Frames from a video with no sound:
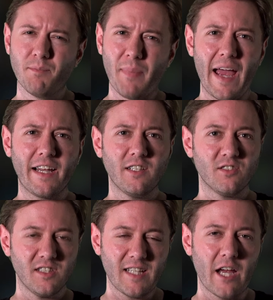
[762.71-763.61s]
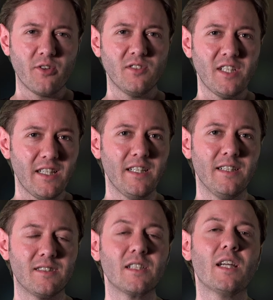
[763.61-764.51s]
the baggage, the tethers he
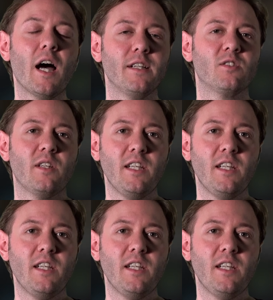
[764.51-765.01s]
needs to cut so that